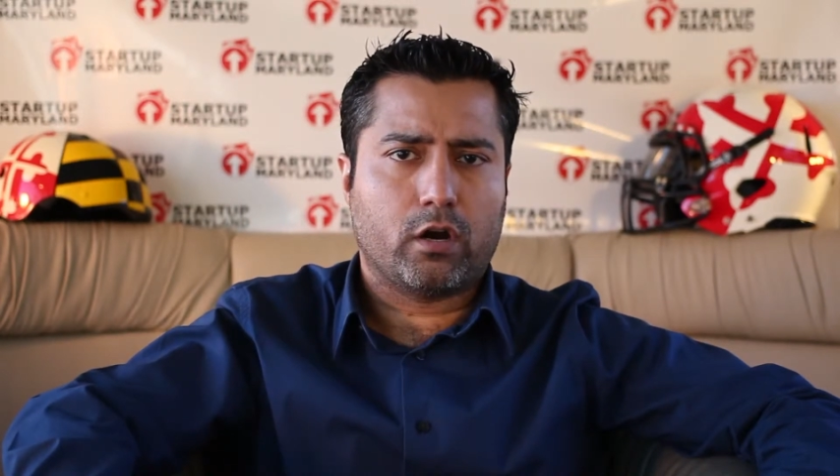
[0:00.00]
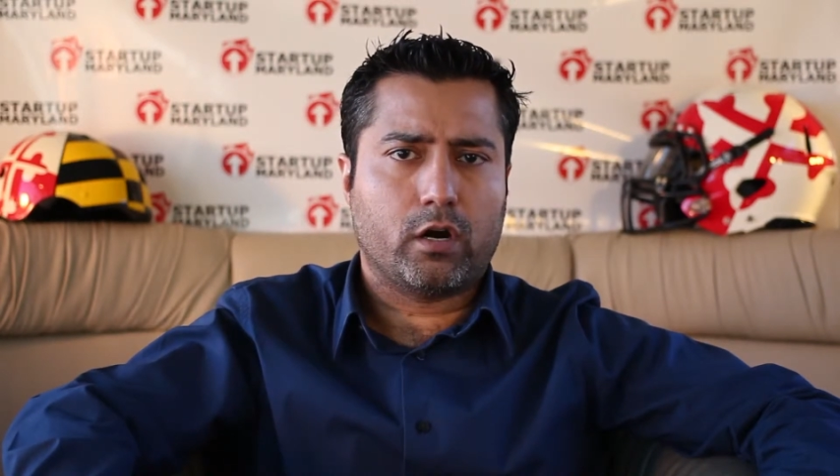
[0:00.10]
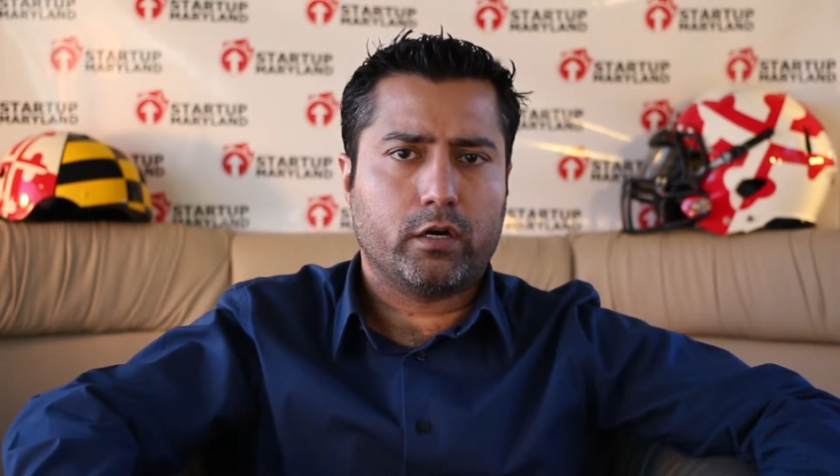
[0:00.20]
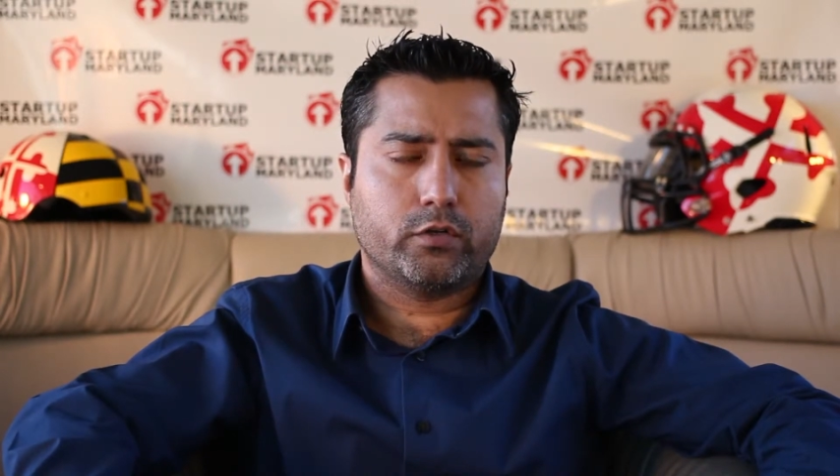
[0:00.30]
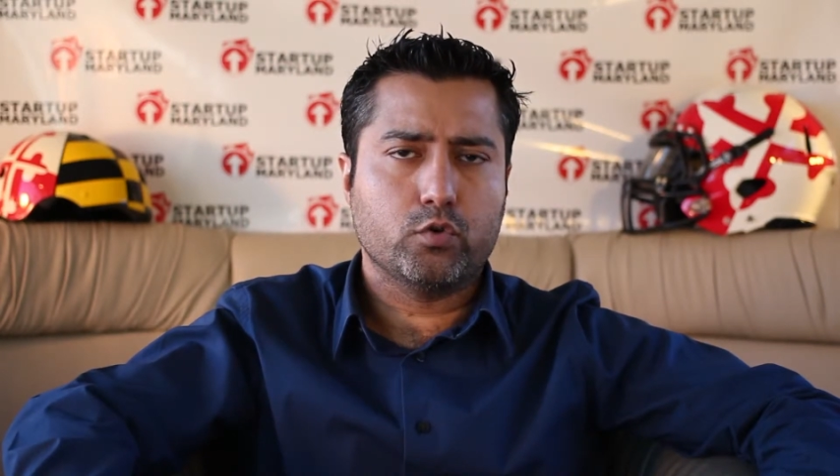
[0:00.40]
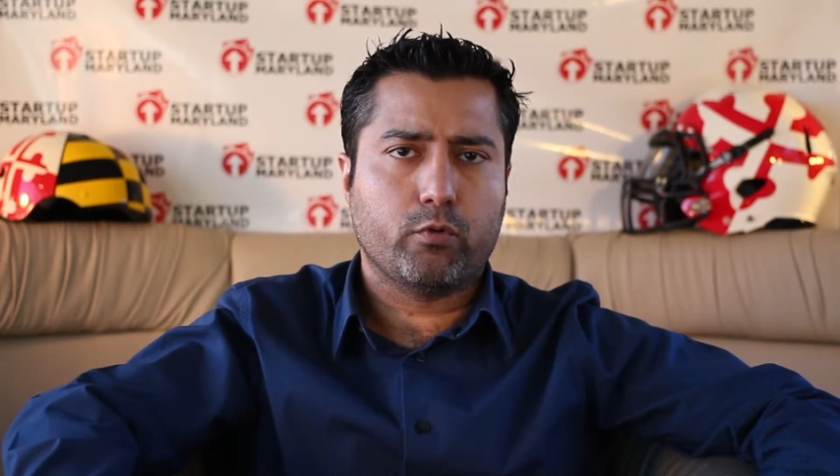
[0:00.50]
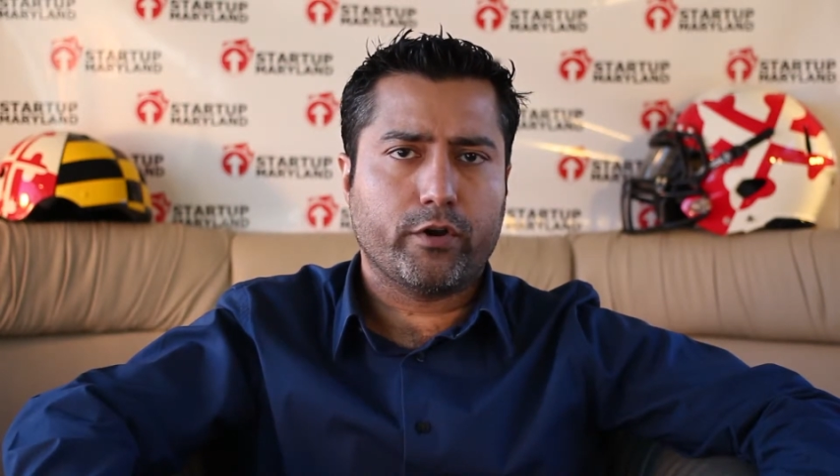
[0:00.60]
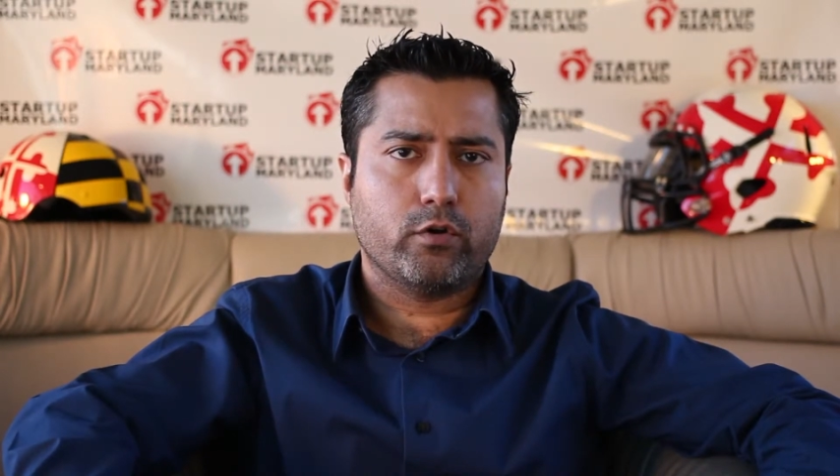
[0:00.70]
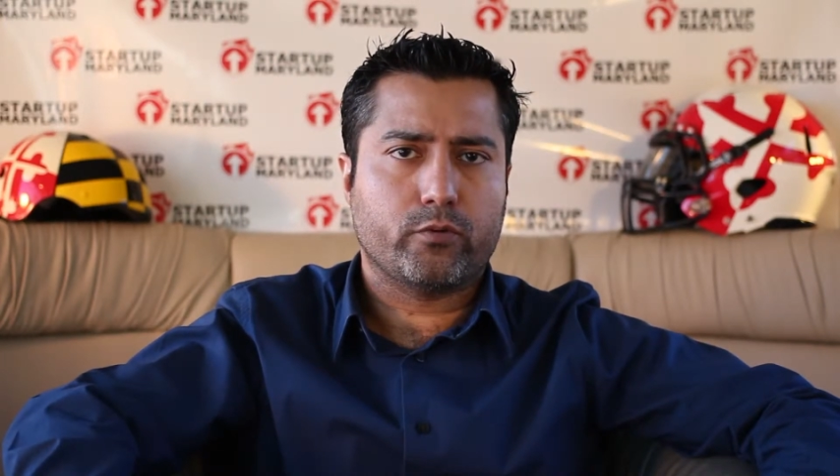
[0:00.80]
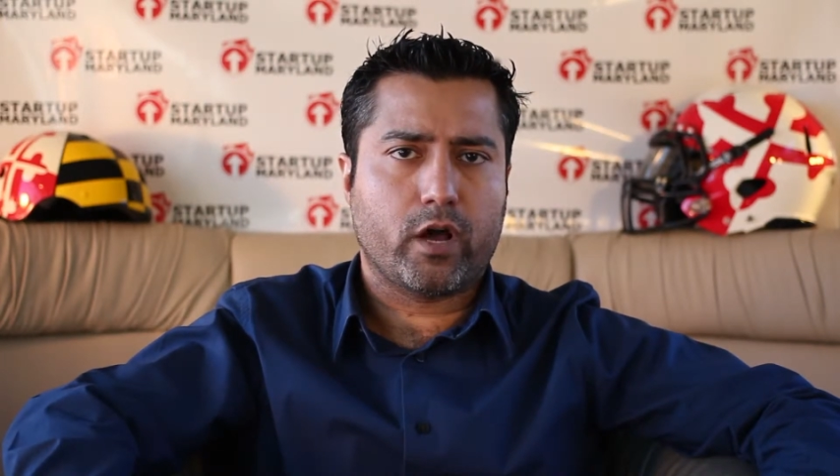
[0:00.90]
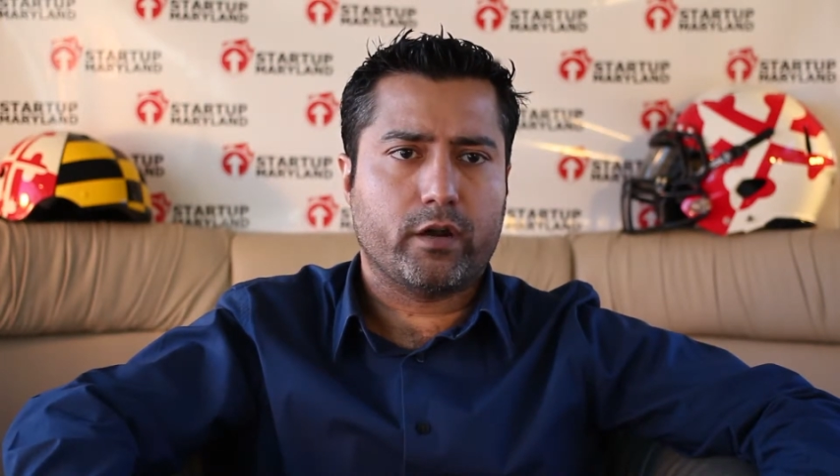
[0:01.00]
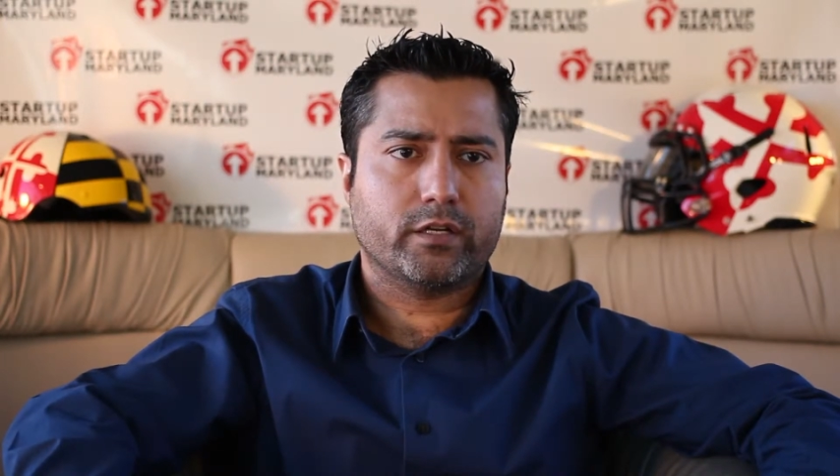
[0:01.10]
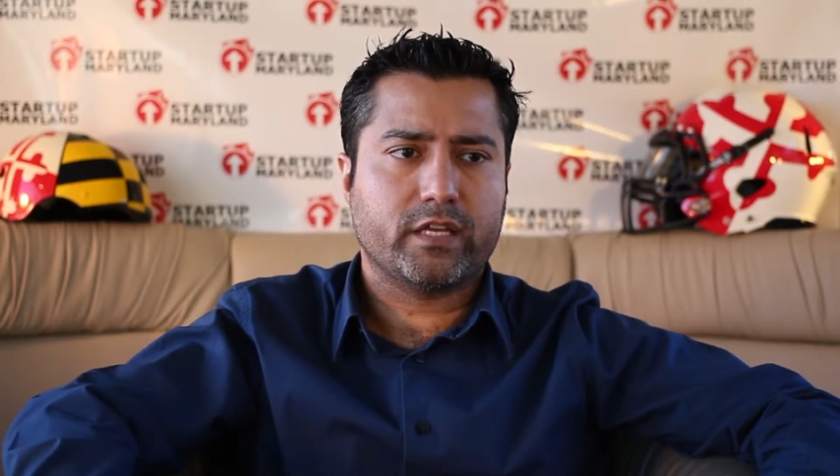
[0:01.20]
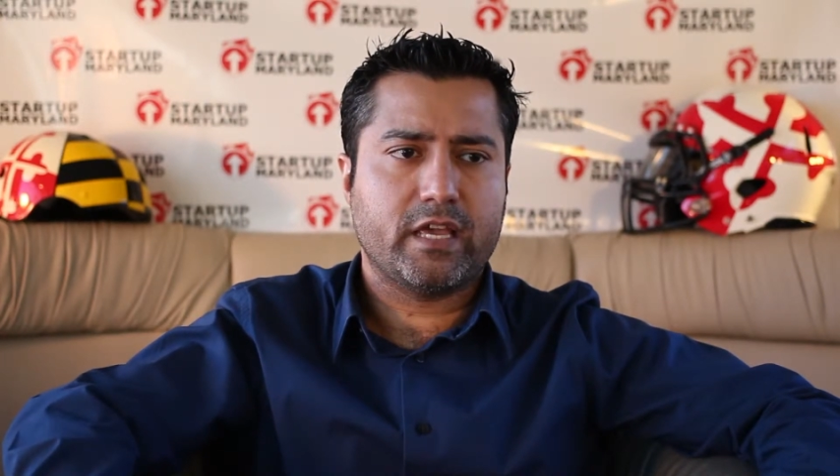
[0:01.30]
our 2.0 product